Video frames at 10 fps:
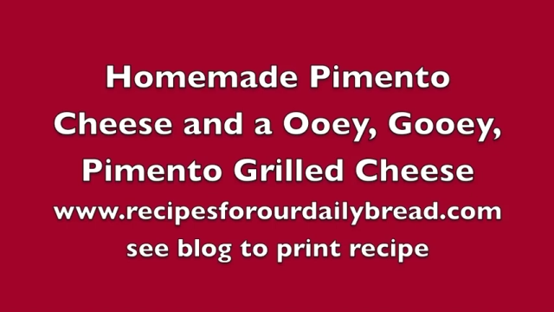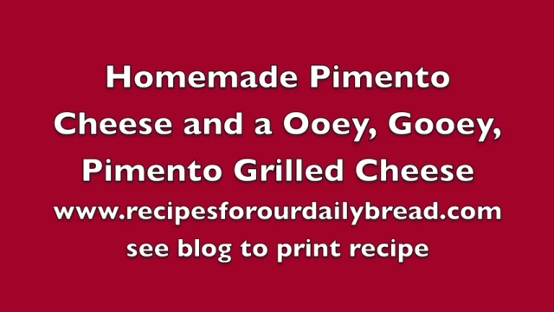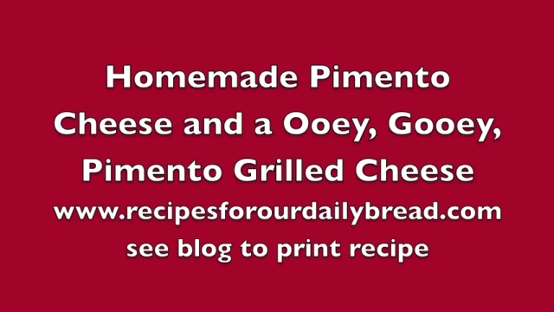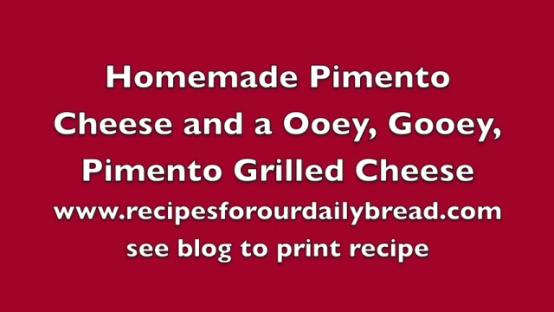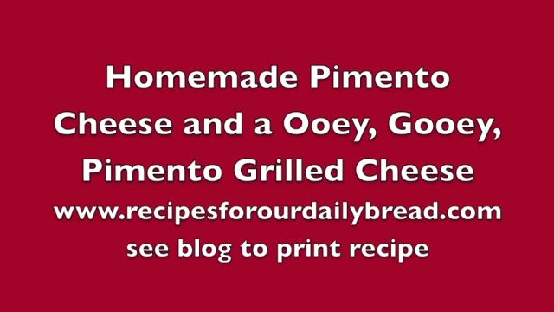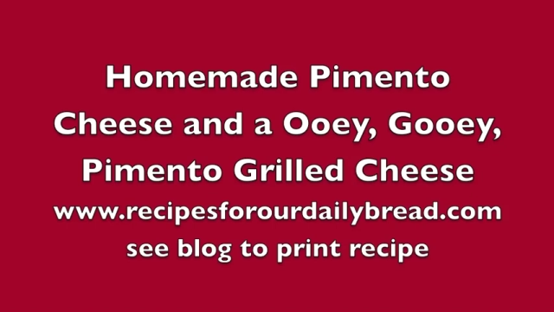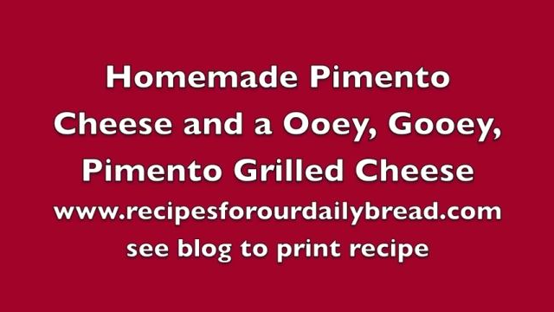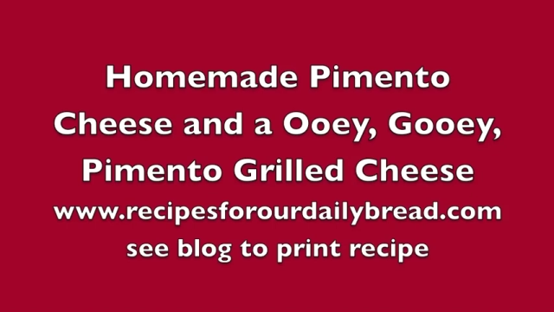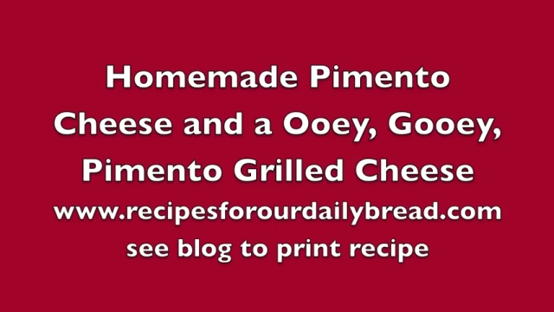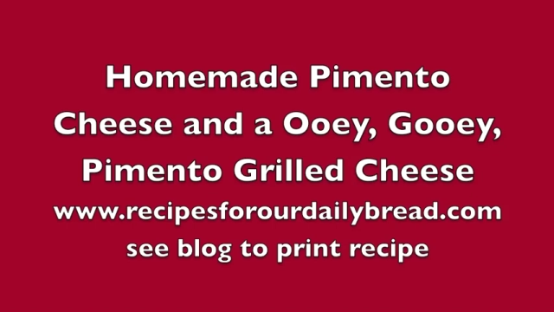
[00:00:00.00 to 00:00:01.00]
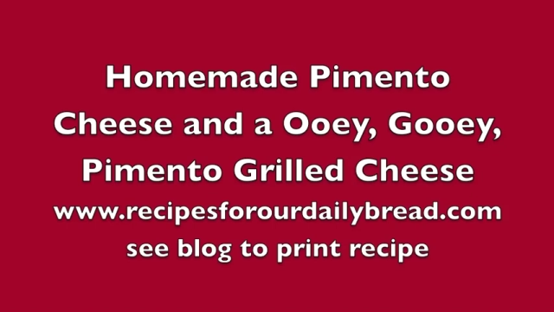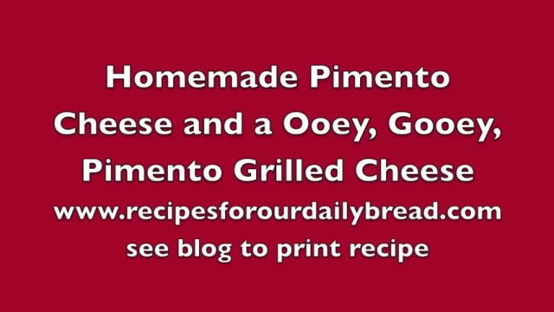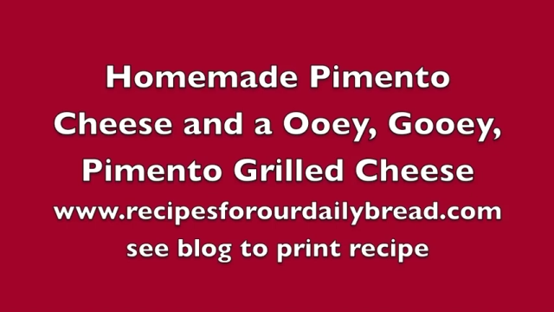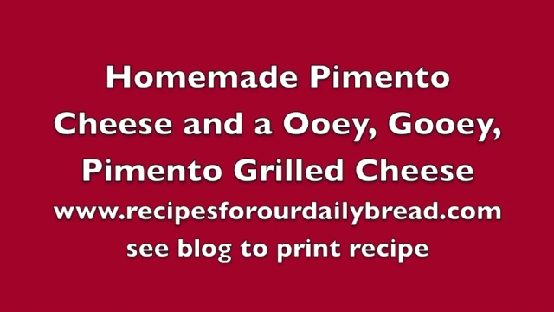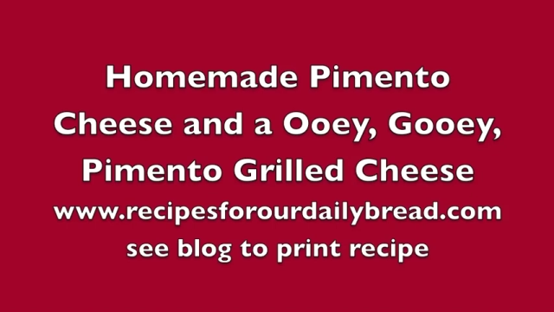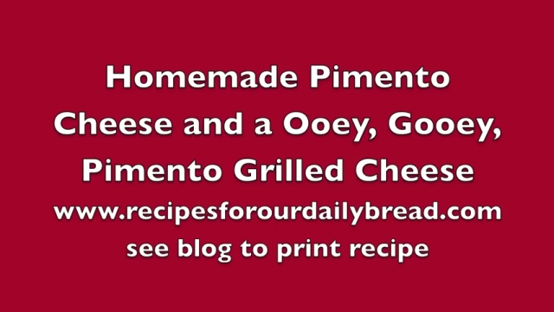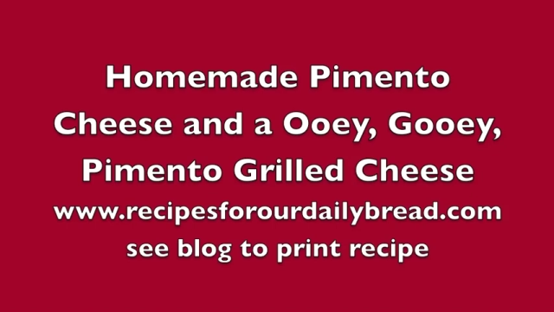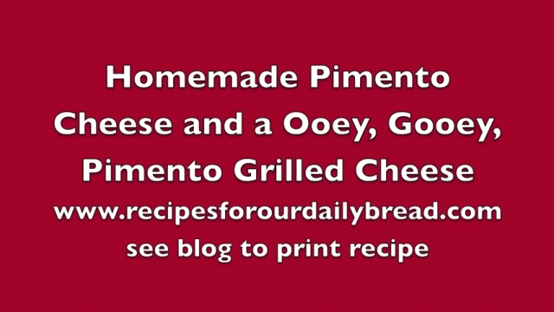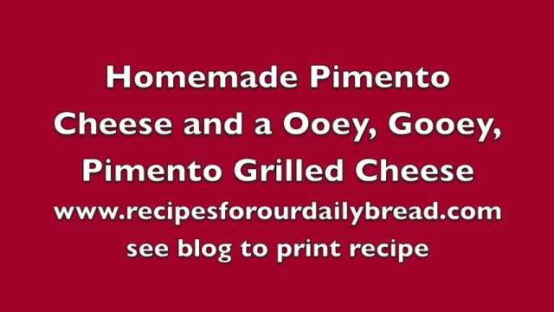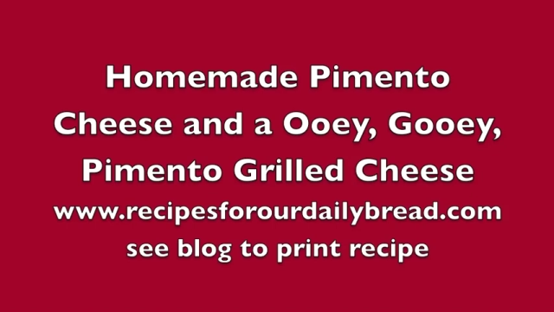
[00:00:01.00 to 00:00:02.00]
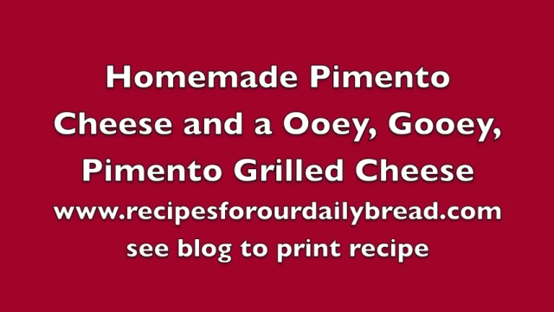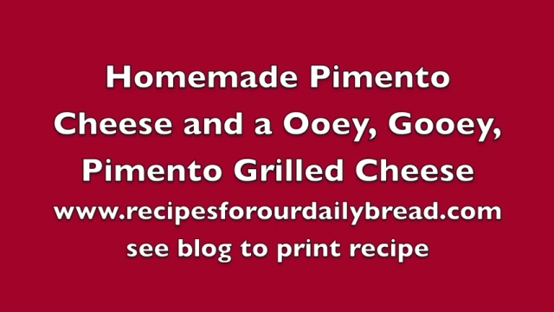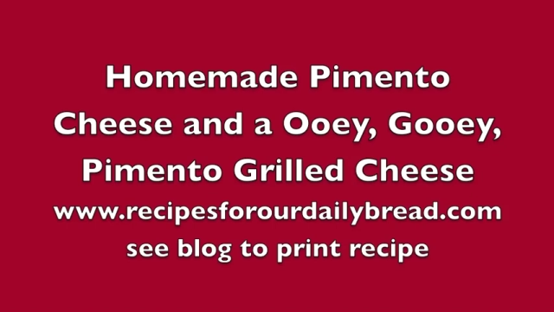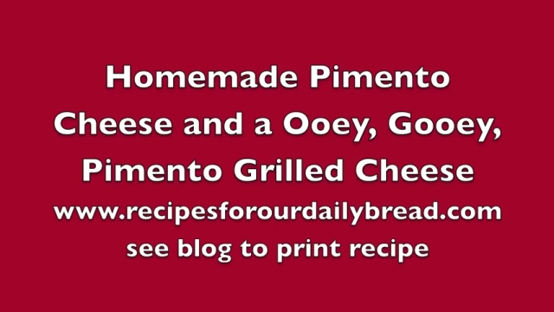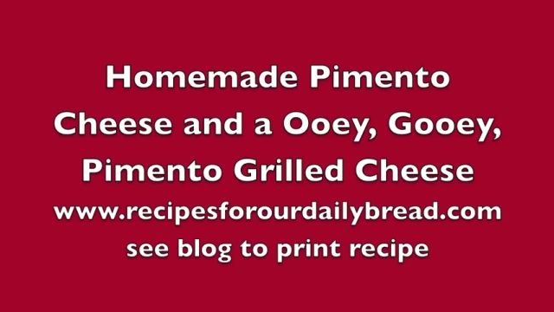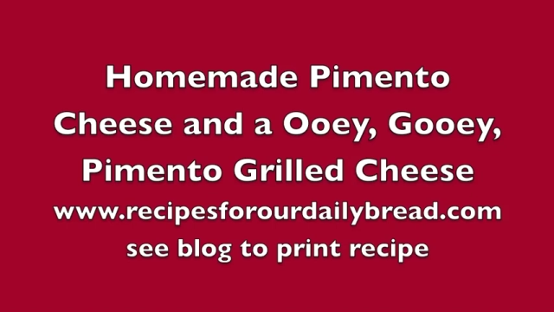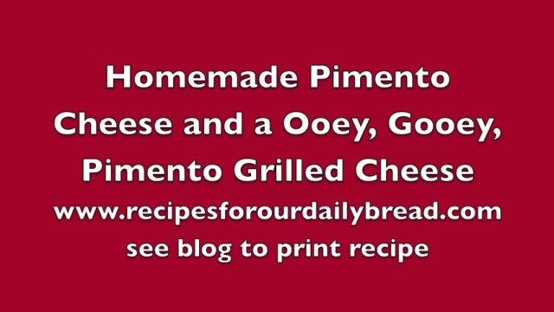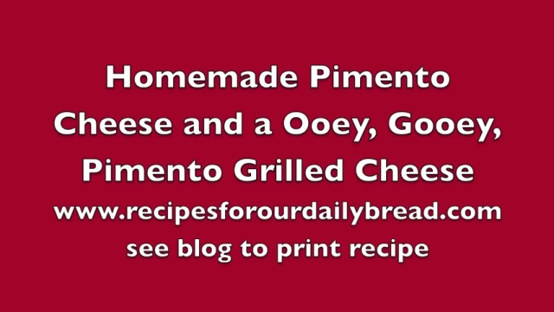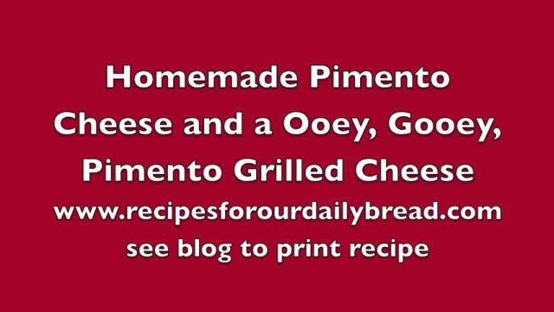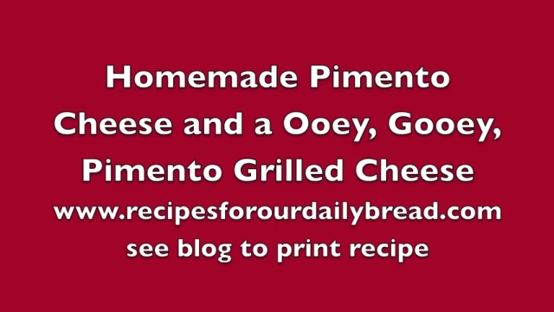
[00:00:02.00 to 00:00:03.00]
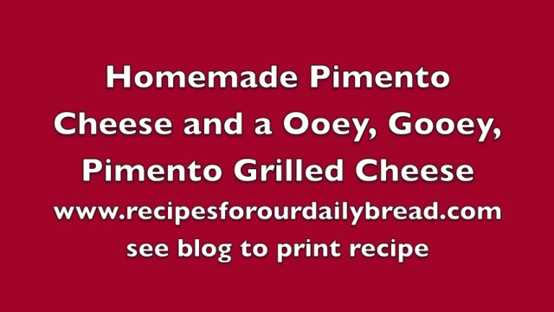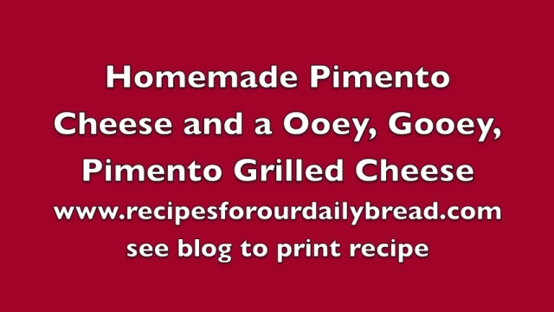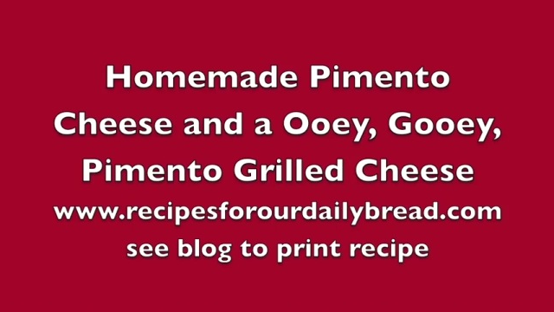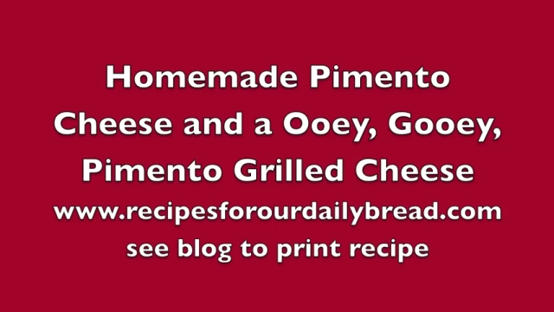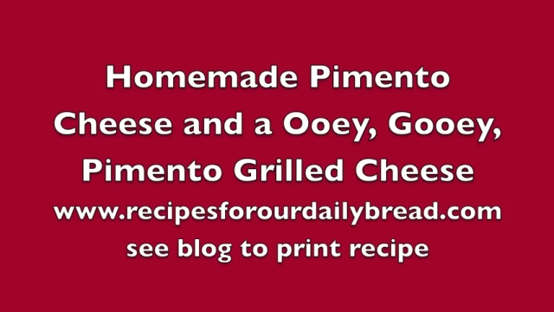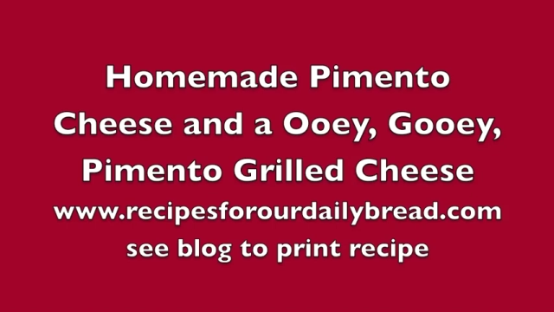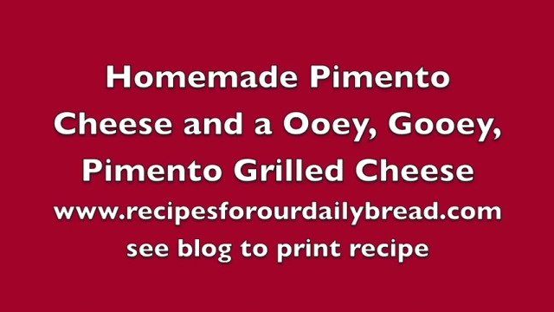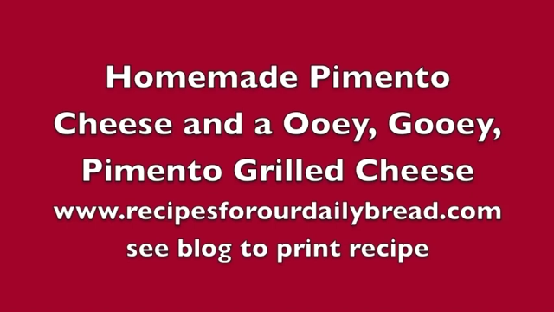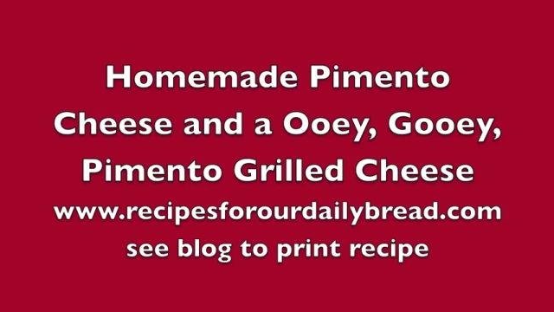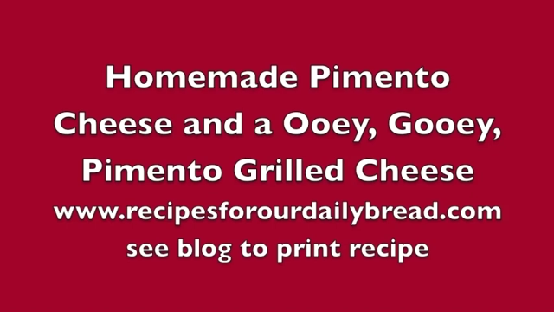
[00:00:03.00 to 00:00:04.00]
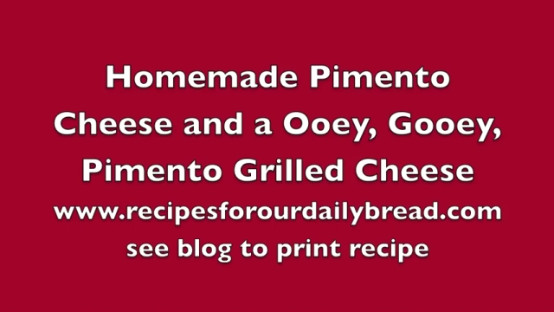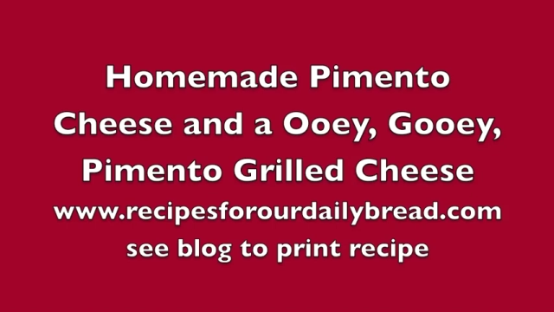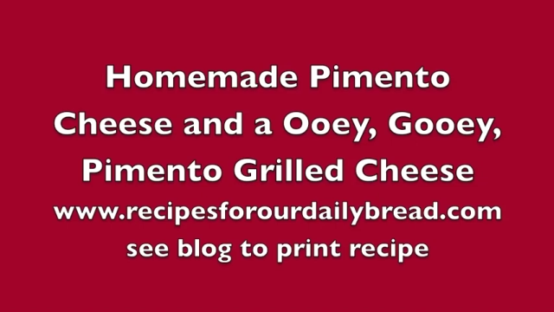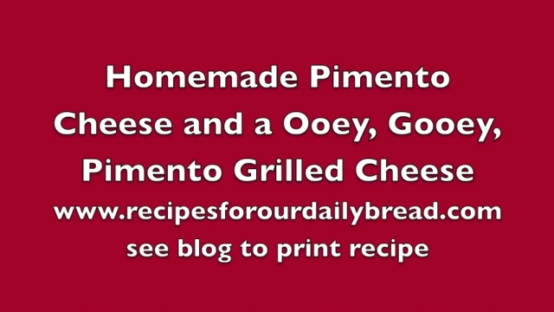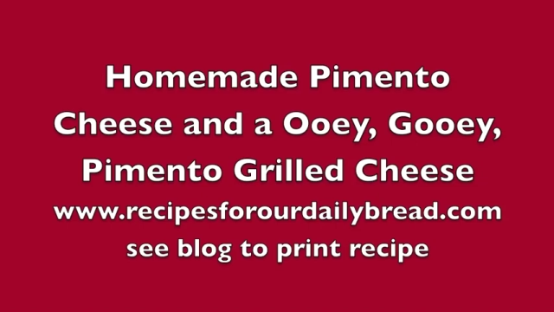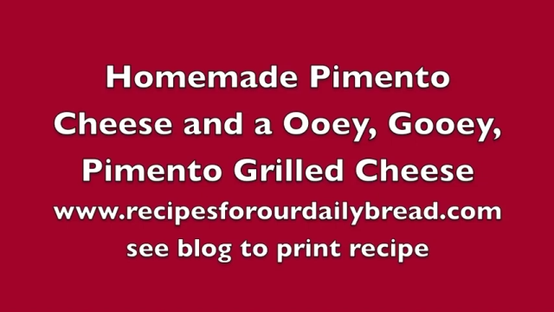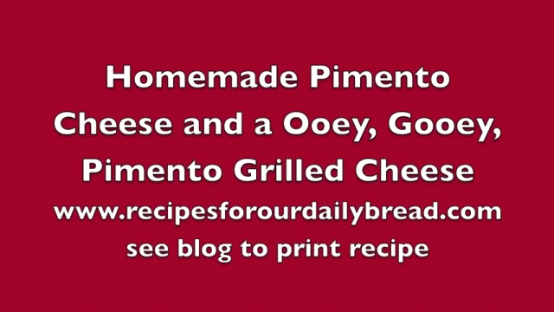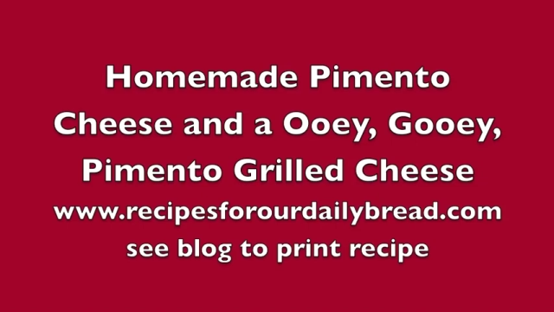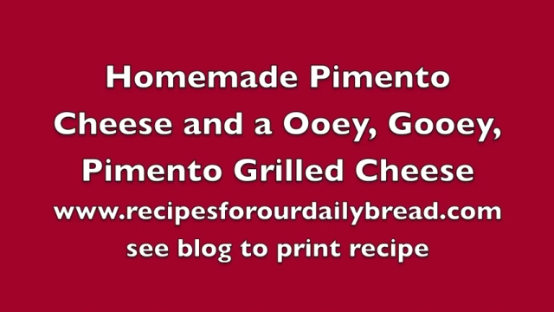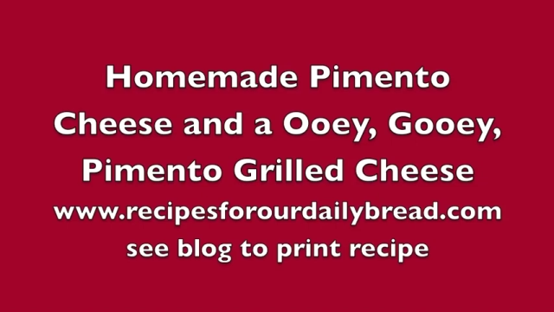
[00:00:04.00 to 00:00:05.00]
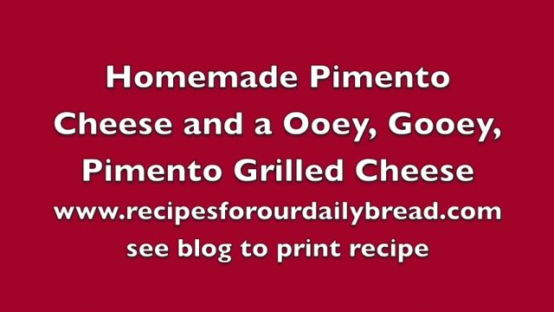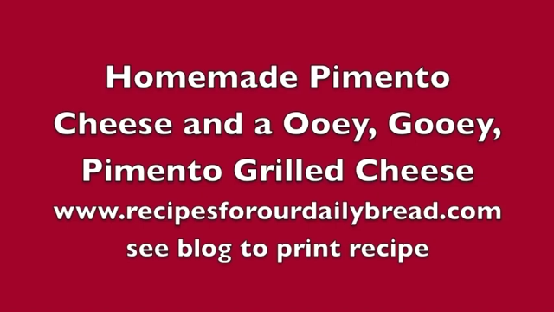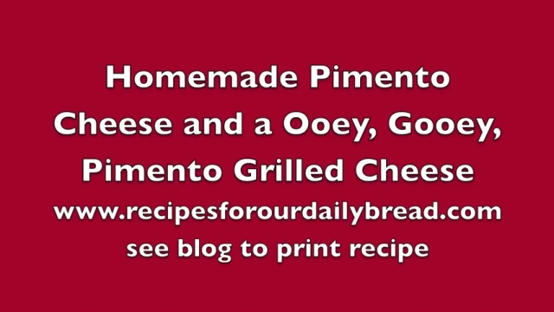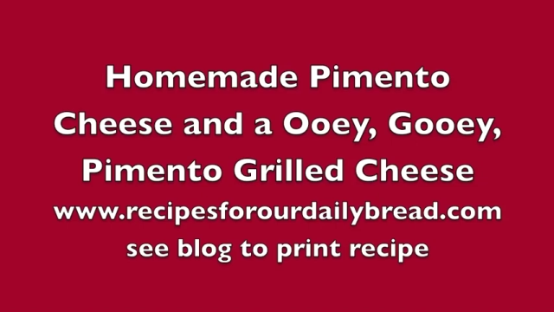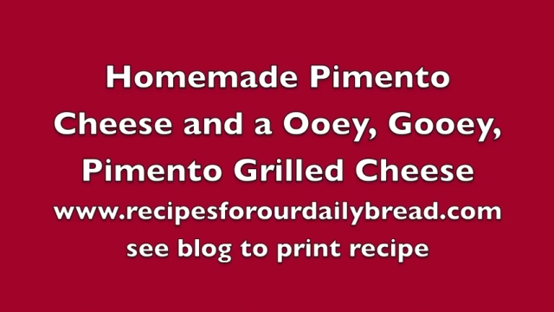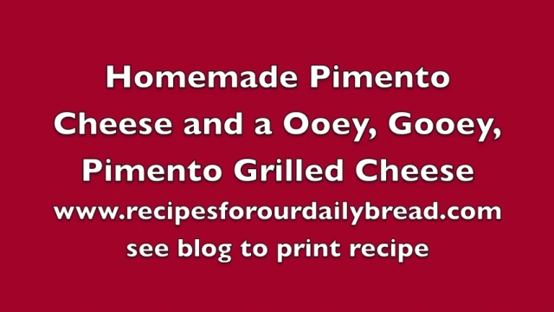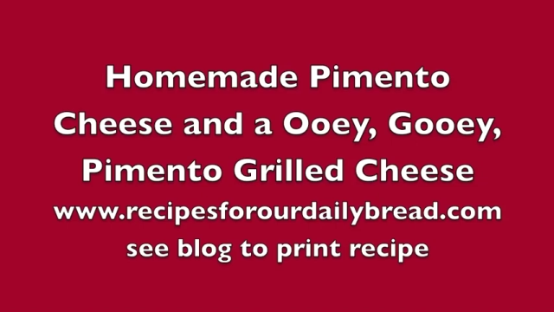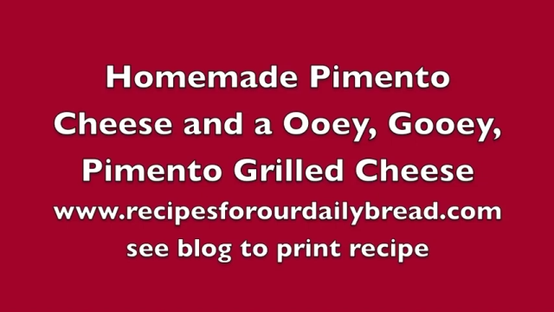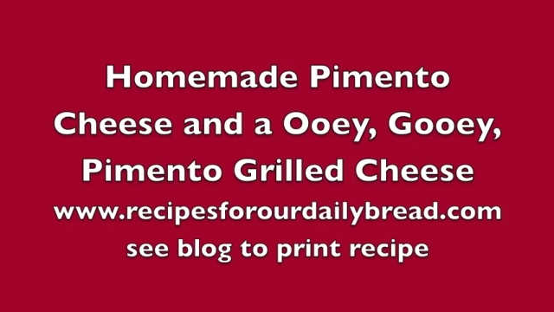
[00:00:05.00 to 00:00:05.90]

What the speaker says: Nobody's mouth can be seen.